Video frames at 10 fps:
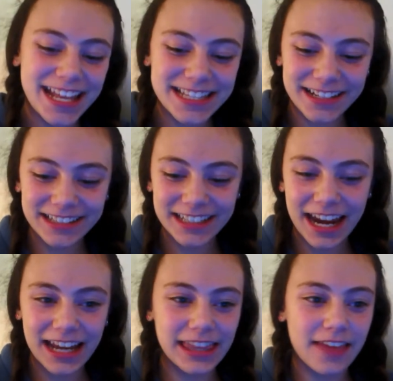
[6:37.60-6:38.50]
it's currently
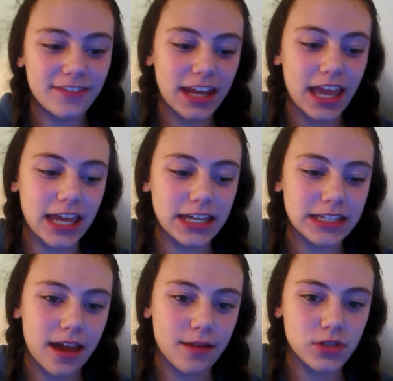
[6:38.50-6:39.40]
911
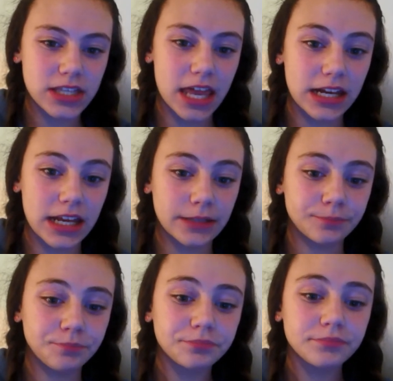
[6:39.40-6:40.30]
and I'm just
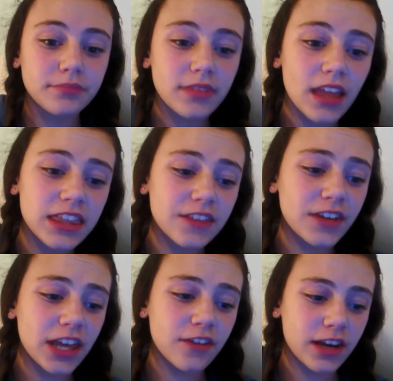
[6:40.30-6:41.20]
editing the
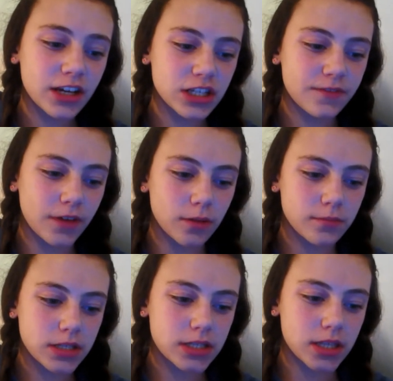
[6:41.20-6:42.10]
video that I just
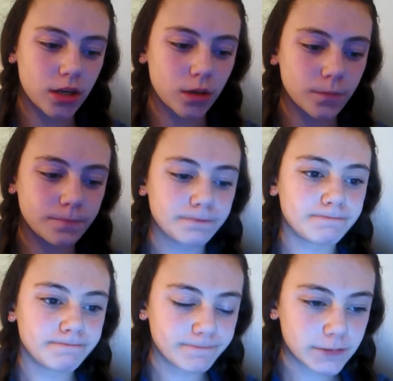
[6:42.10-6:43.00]
filmed. So
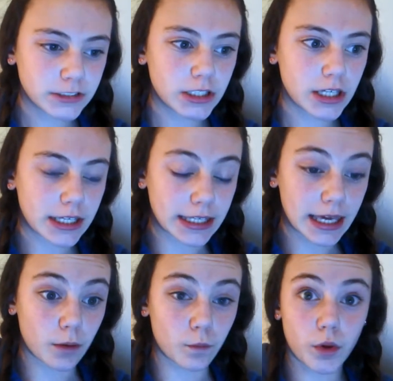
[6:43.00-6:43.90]

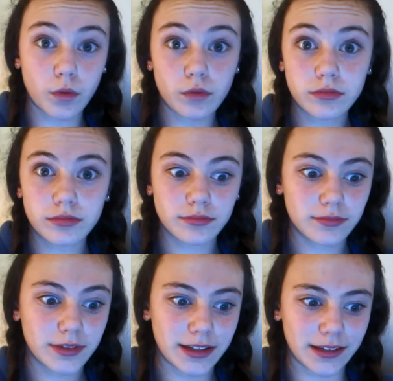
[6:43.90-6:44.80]
yeah, whoa,
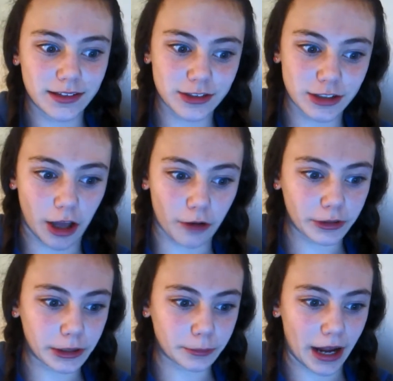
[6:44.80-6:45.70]
it just got
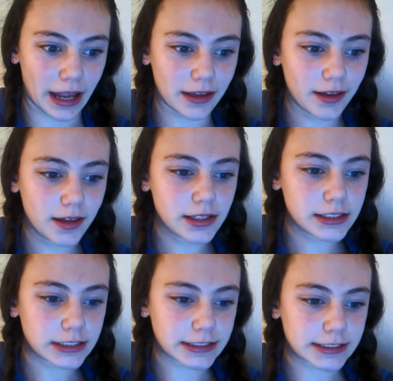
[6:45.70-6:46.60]
real bright.
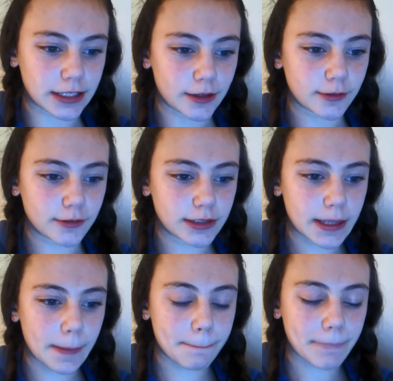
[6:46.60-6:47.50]
So
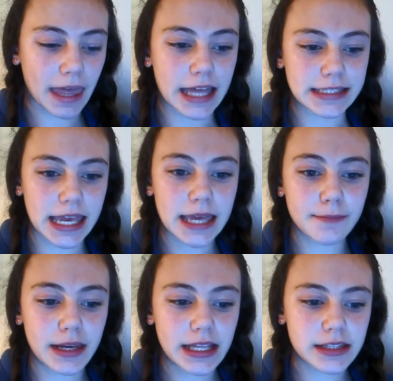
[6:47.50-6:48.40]
it's
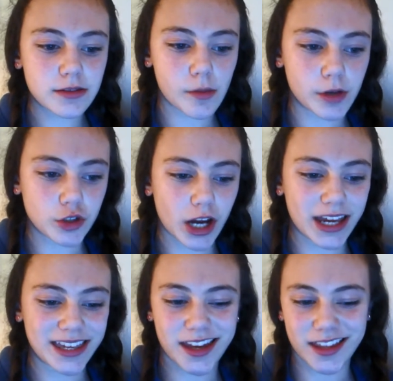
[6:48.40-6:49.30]
eight minutes, so I'm gonna try
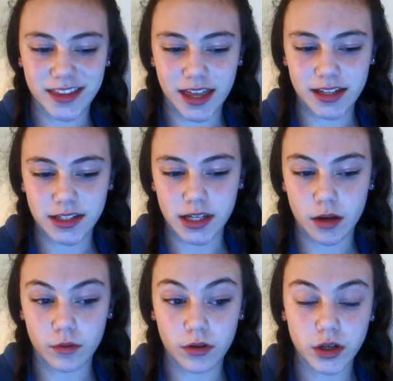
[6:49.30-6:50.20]
and cut that
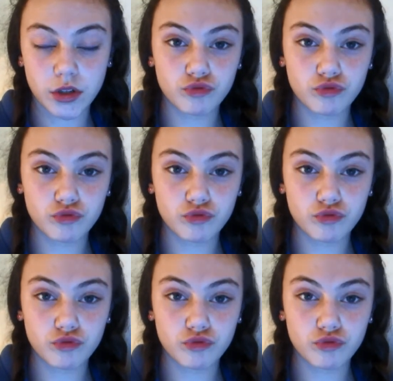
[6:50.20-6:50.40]
down.